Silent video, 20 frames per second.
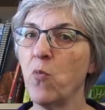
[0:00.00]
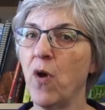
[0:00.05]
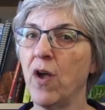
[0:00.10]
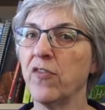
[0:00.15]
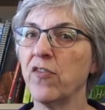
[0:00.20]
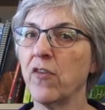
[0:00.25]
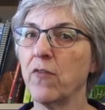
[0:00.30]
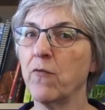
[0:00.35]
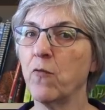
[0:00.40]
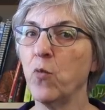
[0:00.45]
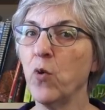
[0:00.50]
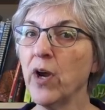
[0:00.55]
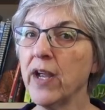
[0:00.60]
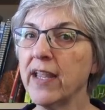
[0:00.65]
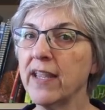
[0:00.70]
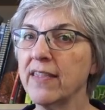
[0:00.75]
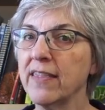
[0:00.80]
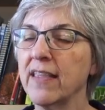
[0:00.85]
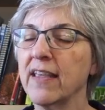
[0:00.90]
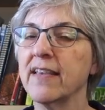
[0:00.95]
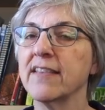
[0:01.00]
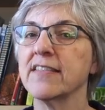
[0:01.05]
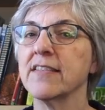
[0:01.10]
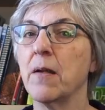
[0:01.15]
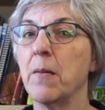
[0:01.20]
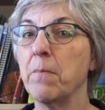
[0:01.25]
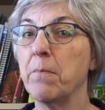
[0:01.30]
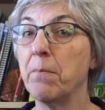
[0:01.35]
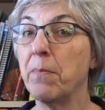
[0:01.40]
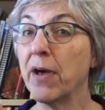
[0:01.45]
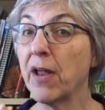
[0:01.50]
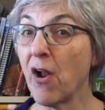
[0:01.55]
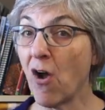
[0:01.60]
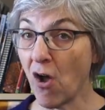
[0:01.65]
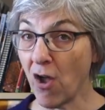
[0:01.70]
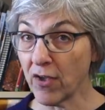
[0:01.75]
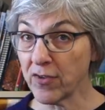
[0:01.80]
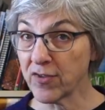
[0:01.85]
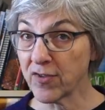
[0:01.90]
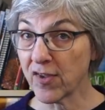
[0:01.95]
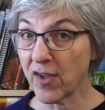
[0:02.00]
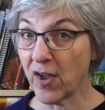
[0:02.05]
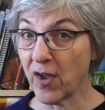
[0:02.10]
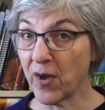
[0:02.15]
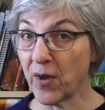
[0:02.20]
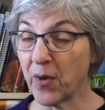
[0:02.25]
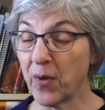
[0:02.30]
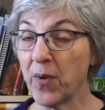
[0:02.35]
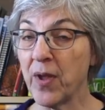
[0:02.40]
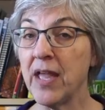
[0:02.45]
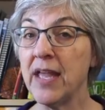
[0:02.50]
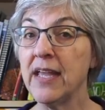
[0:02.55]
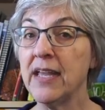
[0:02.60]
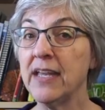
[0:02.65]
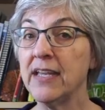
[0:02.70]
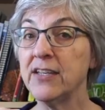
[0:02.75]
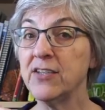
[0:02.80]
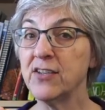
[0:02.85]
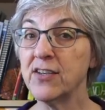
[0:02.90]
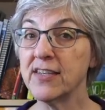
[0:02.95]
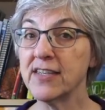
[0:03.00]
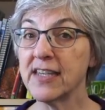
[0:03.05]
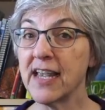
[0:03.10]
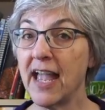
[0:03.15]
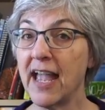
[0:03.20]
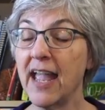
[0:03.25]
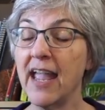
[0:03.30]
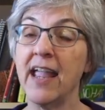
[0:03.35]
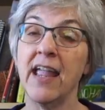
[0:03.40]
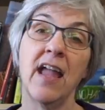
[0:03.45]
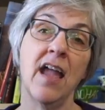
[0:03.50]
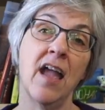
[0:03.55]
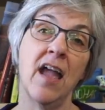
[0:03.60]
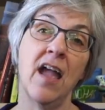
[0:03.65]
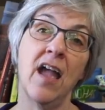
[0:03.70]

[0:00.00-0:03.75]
was of working this, but also to say,